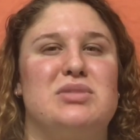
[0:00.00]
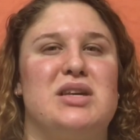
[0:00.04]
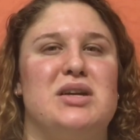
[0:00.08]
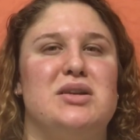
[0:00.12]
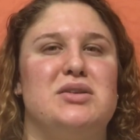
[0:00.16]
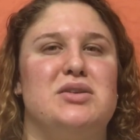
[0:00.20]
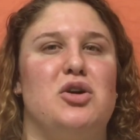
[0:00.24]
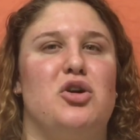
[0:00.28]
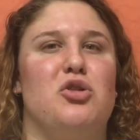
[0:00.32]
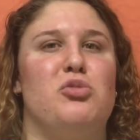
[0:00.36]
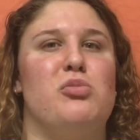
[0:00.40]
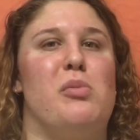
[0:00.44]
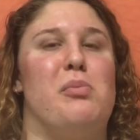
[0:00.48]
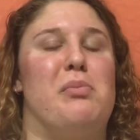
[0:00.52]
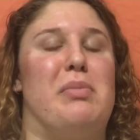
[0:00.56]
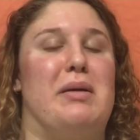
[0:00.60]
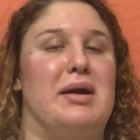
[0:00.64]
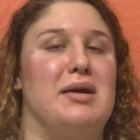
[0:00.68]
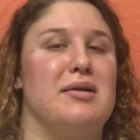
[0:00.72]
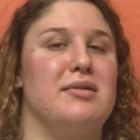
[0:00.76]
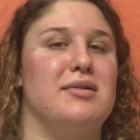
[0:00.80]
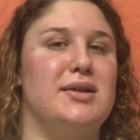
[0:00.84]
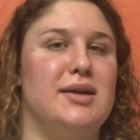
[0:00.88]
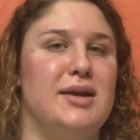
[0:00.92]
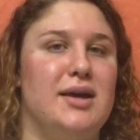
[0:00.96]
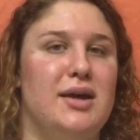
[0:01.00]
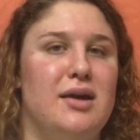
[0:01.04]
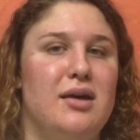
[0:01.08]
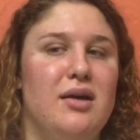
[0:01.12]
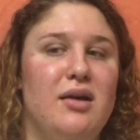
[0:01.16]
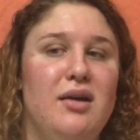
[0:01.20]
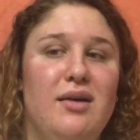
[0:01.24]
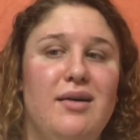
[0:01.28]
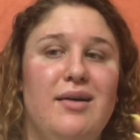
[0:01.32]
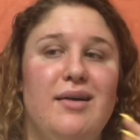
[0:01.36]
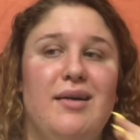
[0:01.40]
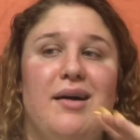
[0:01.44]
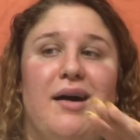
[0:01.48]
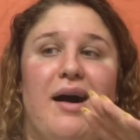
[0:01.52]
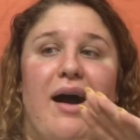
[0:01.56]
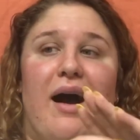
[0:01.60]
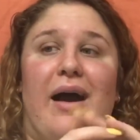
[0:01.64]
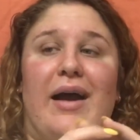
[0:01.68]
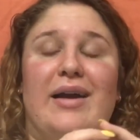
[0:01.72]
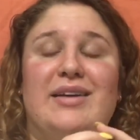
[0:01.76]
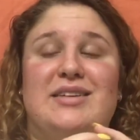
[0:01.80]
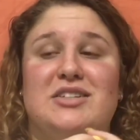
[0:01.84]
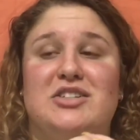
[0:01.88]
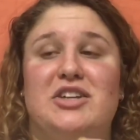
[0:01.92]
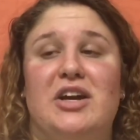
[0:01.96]
skin tone but barely,
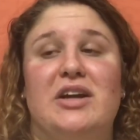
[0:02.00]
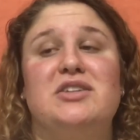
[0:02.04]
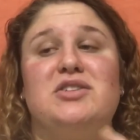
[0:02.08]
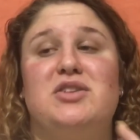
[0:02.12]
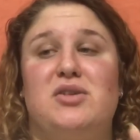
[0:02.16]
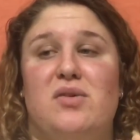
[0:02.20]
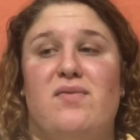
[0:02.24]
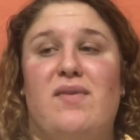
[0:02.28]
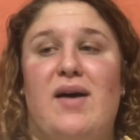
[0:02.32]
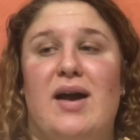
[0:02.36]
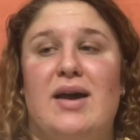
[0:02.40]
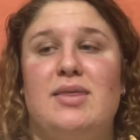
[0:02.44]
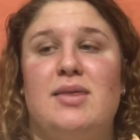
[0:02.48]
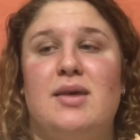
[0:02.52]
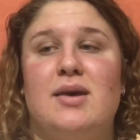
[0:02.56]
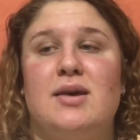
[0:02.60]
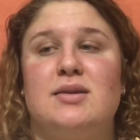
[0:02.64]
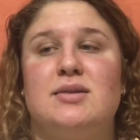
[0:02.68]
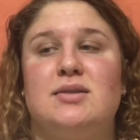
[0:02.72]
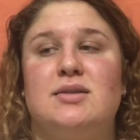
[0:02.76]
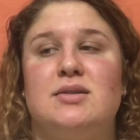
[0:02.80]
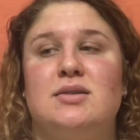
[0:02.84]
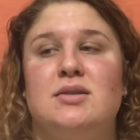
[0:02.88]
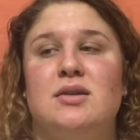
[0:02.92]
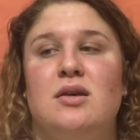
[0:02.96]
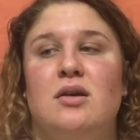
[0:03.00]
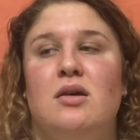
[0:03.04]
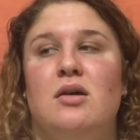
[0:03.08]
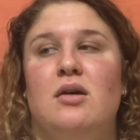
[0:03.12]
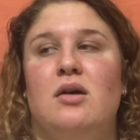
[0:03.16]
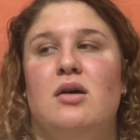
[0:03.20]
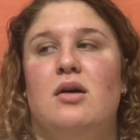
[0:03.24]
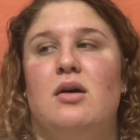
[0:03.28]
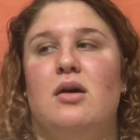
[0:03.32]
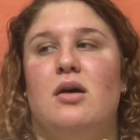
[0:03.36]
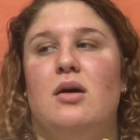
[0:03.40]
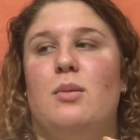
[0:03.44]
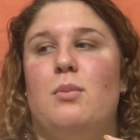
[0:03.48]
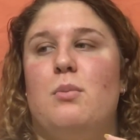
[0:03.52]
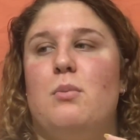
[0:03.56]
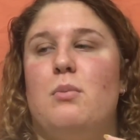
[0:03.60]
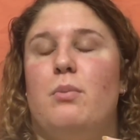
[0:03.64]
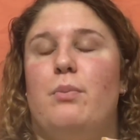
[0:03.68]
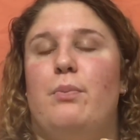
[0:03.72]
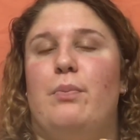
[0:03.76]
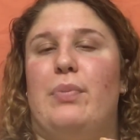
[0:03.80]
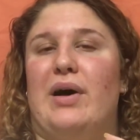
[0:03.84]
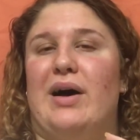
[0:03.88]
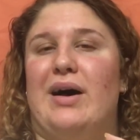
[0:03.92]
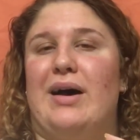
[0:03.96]
I suggest you find this.
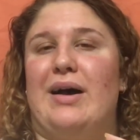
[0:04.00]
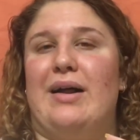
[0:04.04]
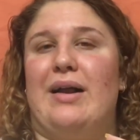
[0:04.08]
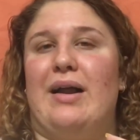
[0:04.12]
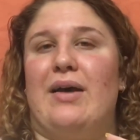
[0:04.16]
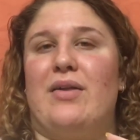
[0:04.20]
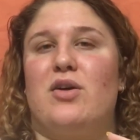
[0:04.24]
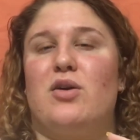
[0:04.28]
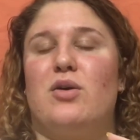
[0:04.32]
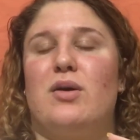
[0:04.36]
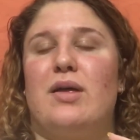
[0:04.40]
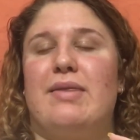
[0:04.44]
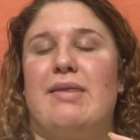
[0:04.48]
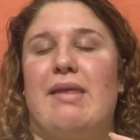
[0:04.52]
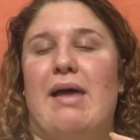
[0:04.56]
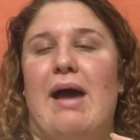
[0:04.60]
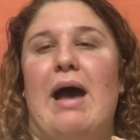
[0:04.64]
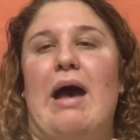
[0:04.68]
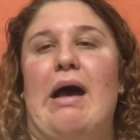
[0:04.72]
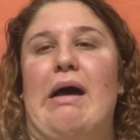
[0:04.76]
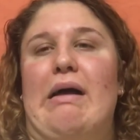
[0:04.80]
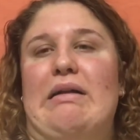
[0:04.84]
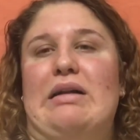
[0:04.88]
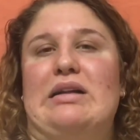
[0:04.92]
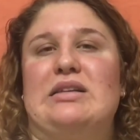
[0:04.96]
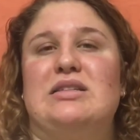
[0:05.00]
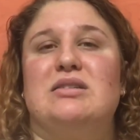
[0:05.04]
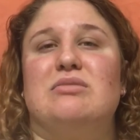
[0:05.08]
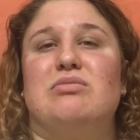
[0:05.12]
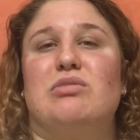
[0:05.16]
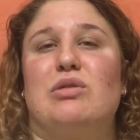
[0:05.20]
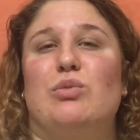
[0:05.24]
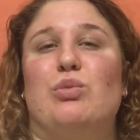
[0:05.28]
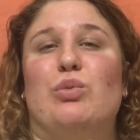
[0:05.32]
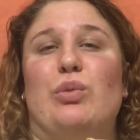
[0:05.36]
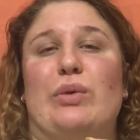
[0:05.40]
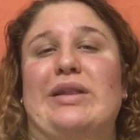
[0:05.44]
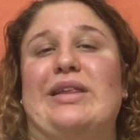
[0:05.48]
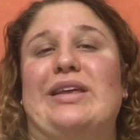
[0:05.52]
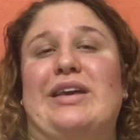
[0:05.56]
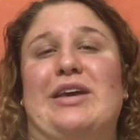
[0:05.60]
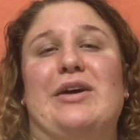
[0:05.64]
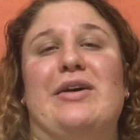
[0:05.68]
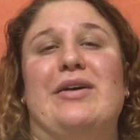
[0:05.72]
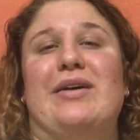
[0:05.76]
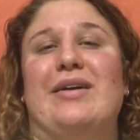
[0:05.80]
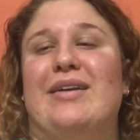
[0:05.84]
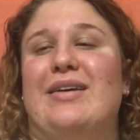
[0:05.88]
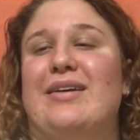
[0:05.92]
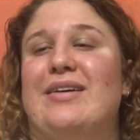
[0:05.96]
But other than that, it's really
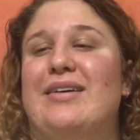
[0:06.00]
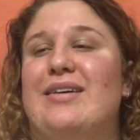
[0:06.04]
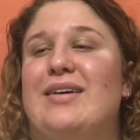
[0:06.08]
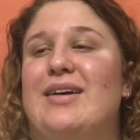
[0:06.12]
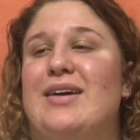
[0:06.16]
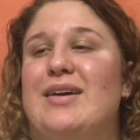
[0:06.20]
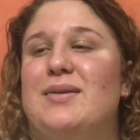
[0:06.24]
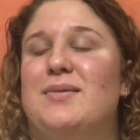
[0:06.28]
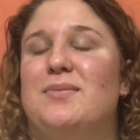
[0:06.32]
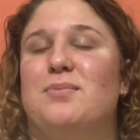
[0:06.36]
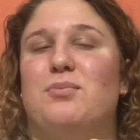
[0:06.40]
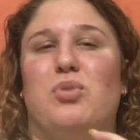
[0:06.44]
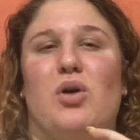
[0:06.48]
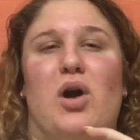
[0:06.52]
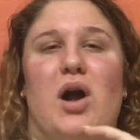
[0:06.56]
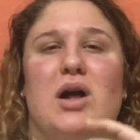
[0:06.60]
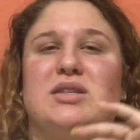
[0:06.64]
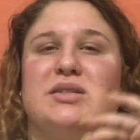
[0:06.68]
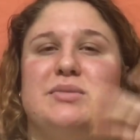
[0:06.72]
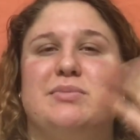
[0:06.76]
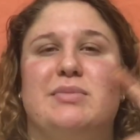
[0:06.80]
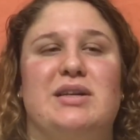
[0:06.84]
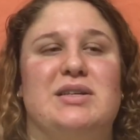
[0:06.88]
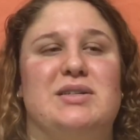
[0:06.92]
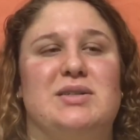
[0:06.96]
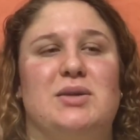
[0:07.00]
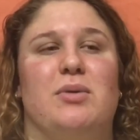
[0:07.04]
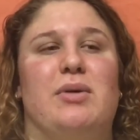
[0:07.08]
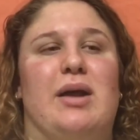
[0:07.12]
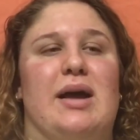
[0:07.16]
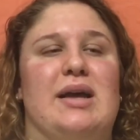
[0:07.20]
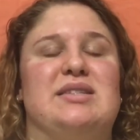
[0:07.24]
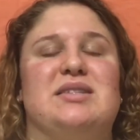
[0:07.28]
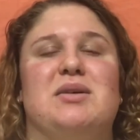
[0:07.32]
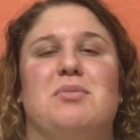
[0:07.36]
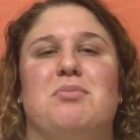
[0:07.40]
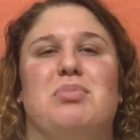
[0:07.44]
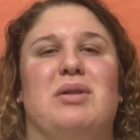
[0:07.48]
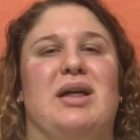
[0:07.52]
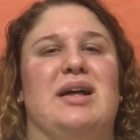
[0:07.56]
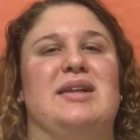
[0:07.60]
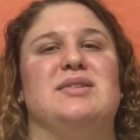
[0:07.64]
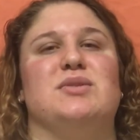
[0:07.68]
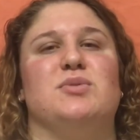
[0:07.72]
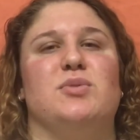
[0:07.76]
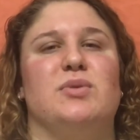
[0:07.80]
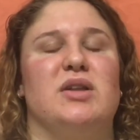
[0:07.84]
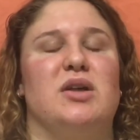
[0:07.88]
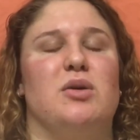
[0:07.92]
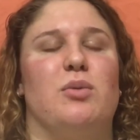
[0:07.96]
good. It bronzes me so nice. It
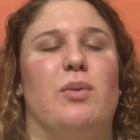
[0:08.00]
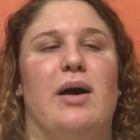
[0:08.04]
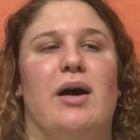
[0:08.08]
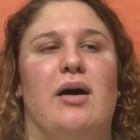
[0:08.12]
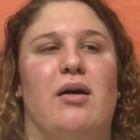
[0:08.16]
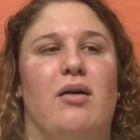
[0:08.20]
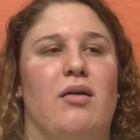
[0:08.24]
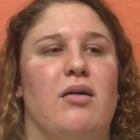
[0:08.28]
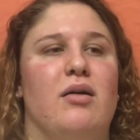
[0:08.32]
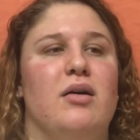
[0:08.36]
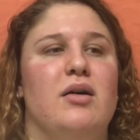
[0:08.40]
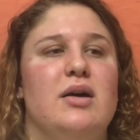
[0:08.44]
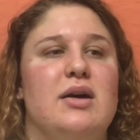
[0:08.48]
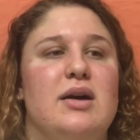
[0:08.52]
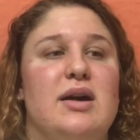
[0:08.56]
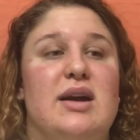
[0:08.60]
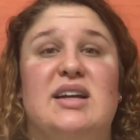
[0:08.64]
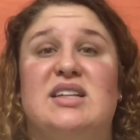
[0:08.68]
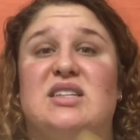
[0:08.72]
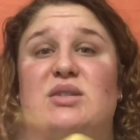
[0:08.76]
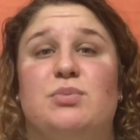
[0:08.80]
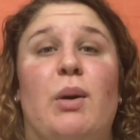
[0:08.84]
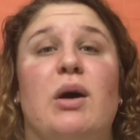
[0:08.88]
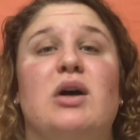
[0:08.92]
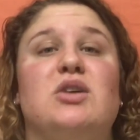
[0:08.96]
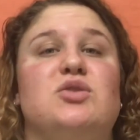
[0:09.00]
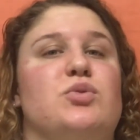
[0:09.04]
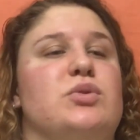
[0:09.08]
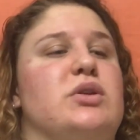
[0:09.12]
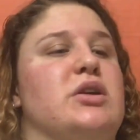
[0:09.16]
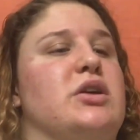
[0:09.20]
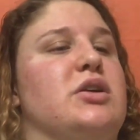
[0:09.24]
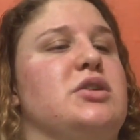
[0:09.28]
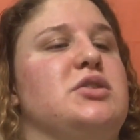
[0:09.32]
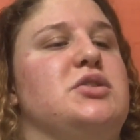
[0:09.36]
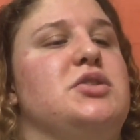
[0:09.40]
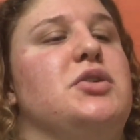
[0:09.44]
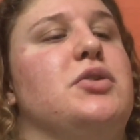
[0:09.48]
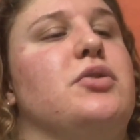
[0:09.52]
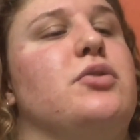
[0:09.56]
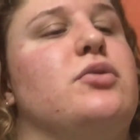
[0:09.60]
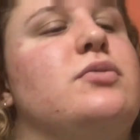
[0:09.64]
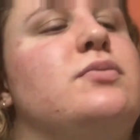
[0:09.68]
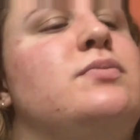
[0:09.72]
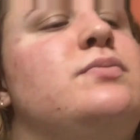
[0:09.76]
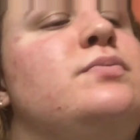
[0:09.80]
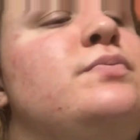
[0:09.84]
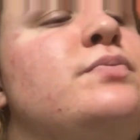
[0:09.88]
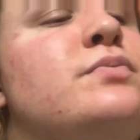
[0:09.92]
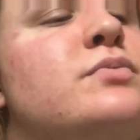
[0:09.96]
blends really well. It smells really good too.